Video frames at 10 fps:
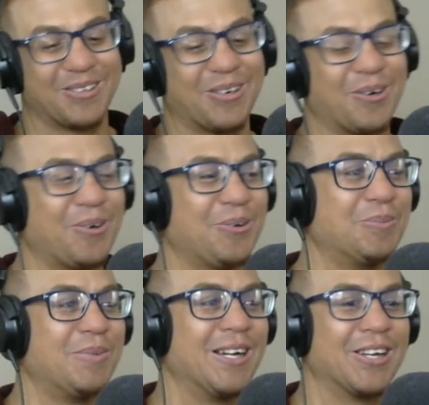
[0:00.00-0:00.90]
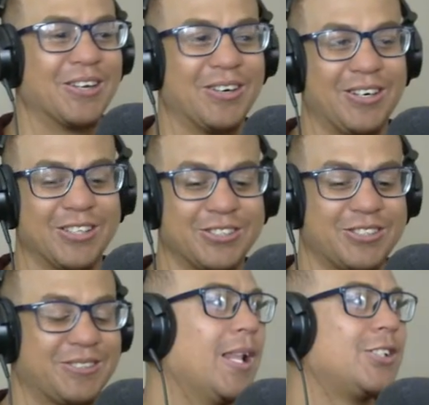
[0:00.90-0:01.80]
Oh my
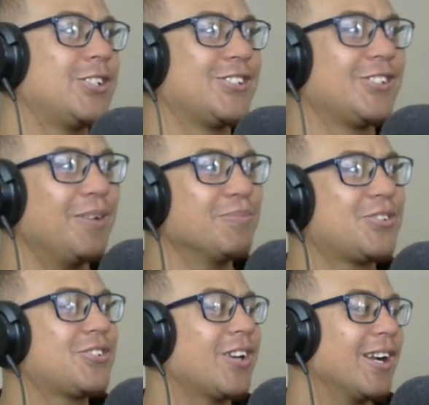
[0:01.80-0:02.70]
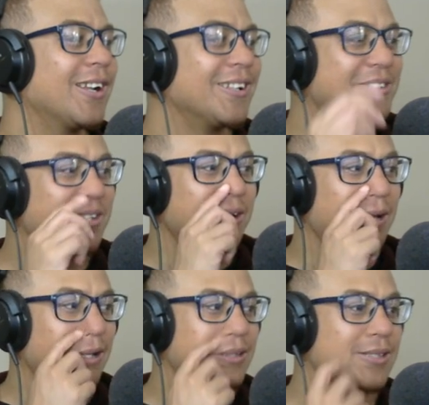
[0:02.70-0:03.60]
gosh. Let's just jump straight into the
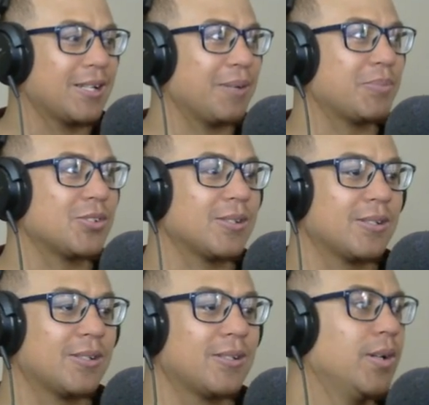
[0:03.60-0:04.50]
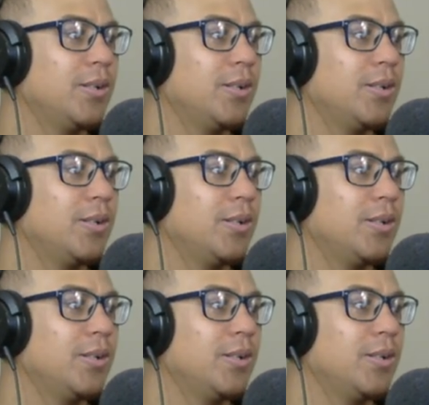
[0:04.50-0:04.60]
next episode.